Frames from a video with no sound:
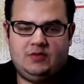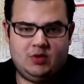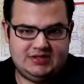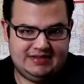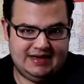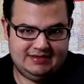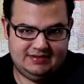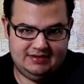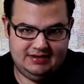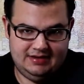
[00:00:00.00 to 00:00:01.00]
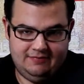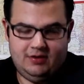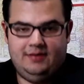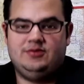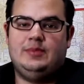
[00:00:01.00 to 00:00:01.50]
course, that
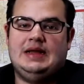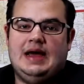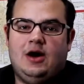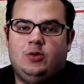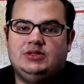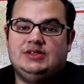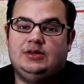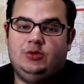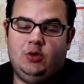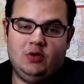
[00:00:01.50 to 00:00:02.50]
involves many hours in Google